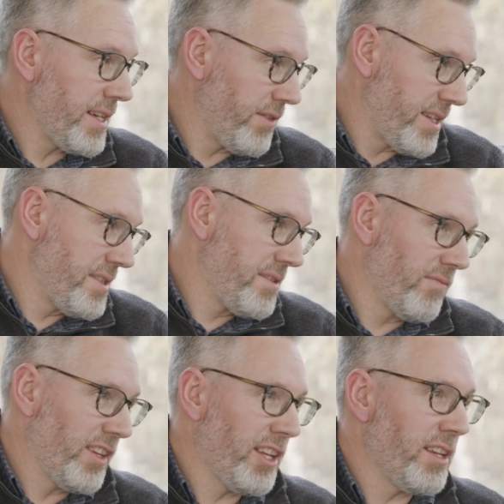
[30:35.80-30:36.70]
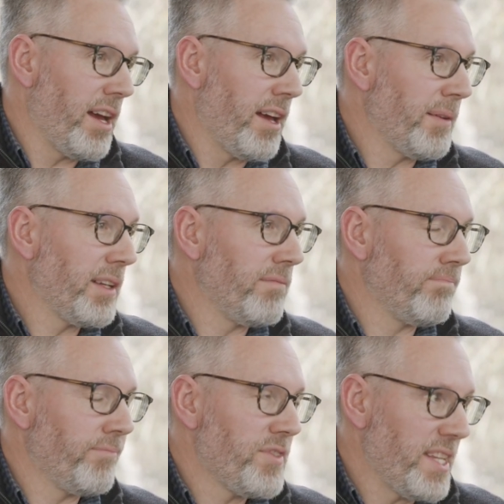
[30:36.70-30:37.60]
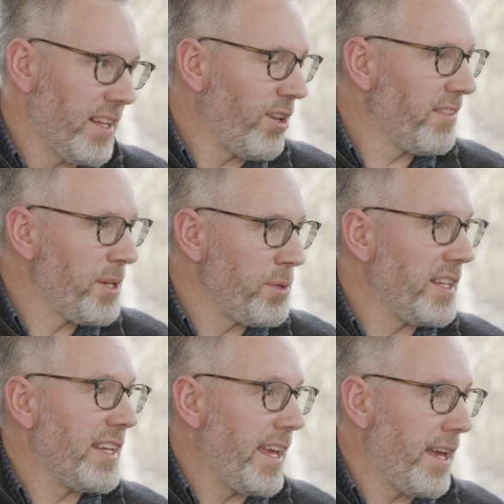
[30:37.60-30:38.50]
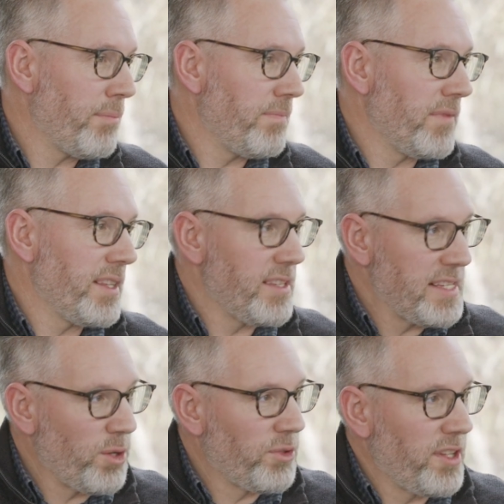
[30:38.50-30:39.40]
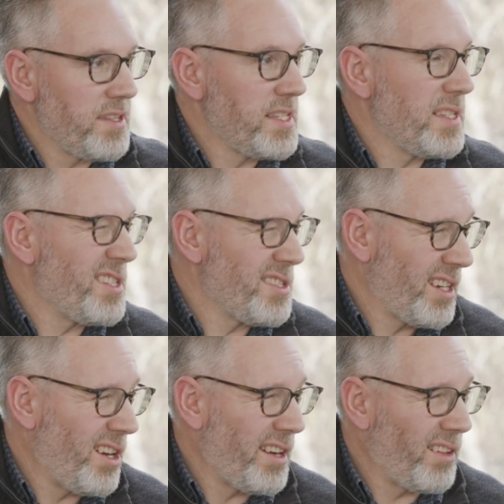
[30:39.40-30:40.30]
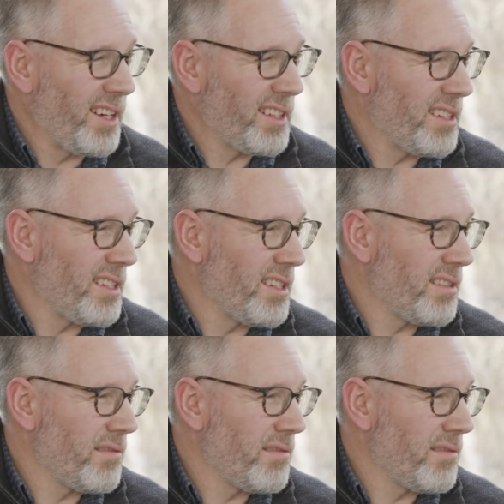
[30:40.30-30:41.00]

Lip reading: there's City Life Community Care. There's also this. It's just kind of like the